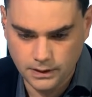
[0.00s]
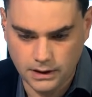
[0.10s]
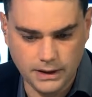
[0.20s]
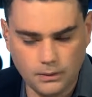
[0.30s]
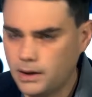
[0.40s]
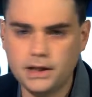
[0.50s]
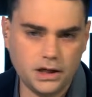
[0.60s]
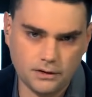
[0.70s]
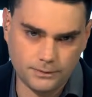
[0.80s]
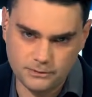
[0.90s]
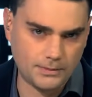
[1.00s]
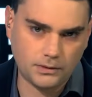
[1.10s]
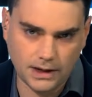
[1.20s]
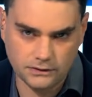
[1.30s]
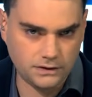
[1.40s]
Okay, now we're going to hear from
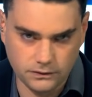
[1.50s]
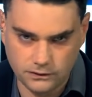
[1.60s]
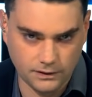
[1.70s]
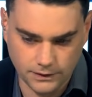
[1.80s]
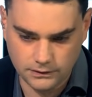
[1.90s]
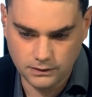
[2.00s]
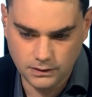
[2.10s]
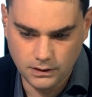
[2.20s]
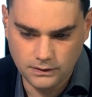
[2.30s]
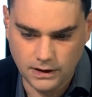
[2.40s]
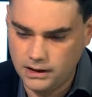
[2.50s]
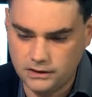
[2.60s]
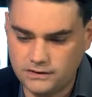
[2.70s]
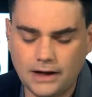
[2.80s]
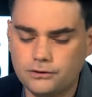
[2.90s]
Democrats that this is different that
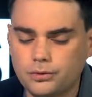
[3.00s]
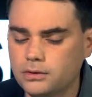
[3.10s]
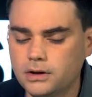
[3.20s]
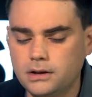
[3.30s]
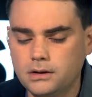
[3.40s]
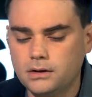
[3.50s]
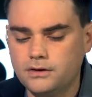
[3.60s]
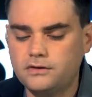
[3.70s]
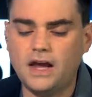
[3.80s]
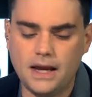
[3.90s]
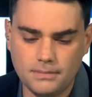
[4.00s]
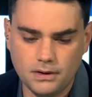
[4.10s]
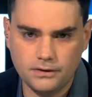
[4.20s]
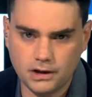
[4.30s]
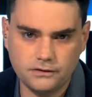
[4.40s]
it's not truly the same.
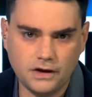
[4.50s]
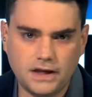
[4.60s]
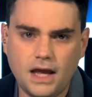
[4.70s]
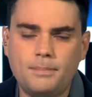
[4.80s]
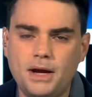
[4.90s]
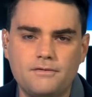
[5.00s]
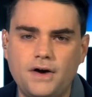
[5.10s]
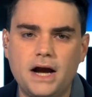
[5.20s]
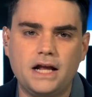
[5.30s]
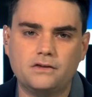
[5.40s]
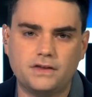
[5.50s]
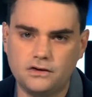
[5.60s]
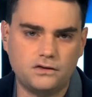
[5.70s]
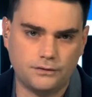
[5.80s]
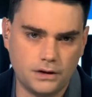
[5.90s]
They're going to say the campaign finance thing
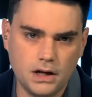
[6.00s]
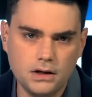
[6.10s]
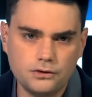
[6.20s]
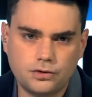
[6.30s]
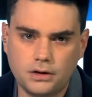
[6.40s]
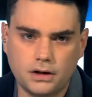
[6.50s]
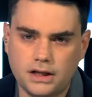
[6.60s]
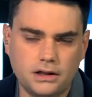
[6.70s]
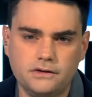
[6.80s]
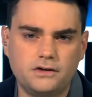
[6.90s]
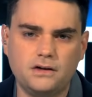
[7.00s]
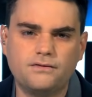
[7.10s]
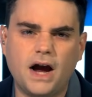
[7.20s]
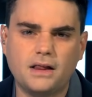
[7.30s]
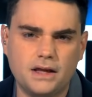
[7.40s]
is different. Tr- Clinton didn't
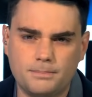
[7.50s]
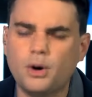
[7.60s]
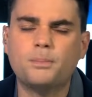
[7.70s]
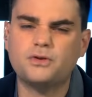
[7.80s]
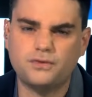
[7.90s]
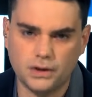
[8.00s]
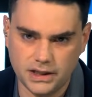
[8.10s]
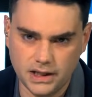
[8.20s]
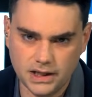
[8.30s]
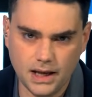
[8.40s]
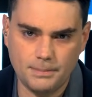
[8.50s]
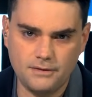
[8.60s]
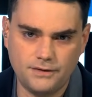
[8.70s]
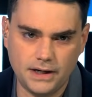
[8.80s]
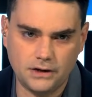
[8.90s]
violate purposefully
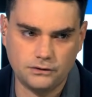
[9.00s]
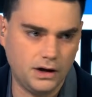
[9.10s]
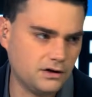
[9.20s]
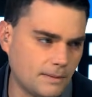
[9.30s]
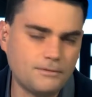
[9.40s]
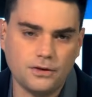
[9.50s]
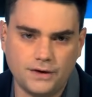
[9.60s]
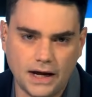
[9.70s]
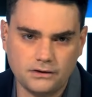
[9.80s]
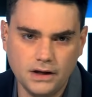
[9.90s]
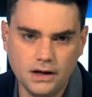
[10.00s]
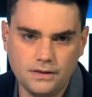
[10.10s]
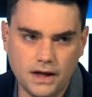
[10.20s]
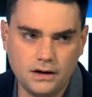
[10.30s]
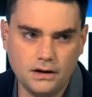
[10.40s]
campaign finance law, except for the fact
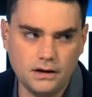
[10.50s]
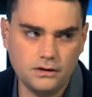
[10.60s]
that